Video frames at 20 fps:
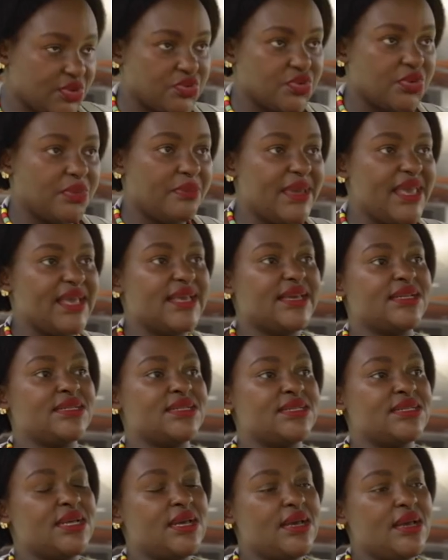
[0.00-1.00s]
what will make
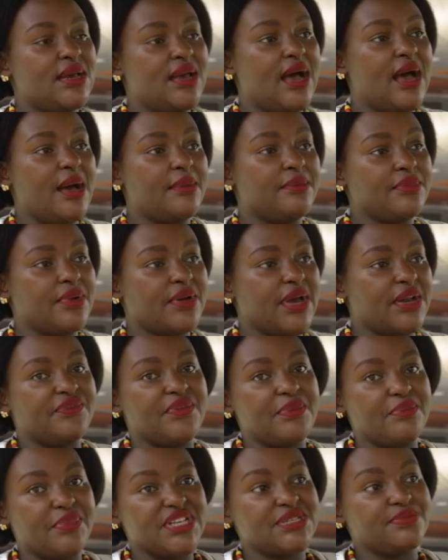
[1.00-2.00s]
it um, kind
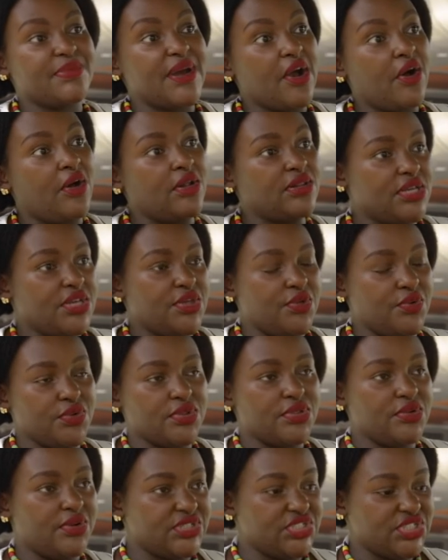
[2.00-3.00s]
of embraced by all the
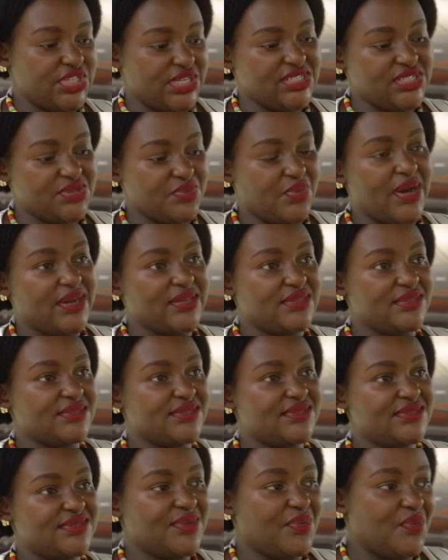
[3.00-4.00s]
youth, not just one
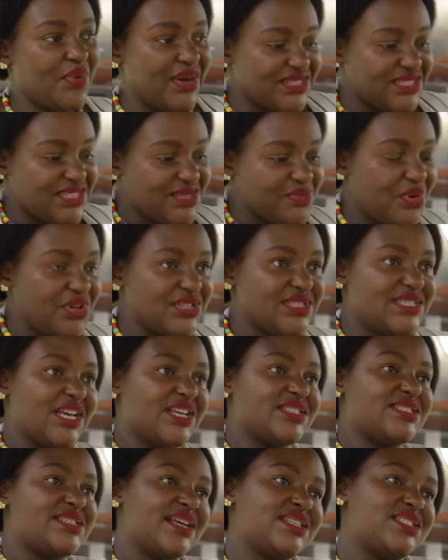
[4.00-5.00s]
one small
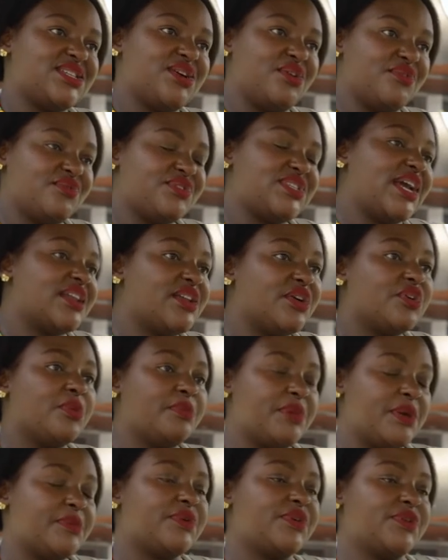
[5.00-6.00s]
se sector yeah. of technical
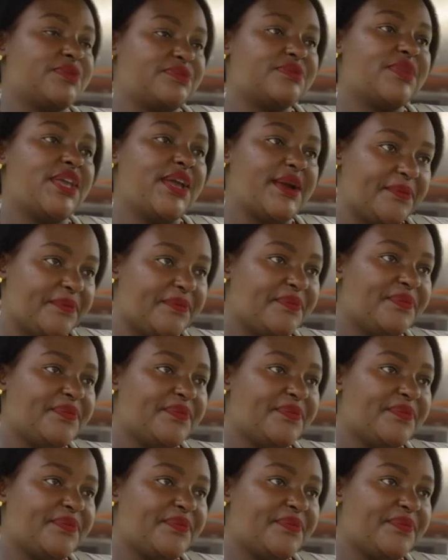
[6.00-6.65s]
yeah. people. Yeah.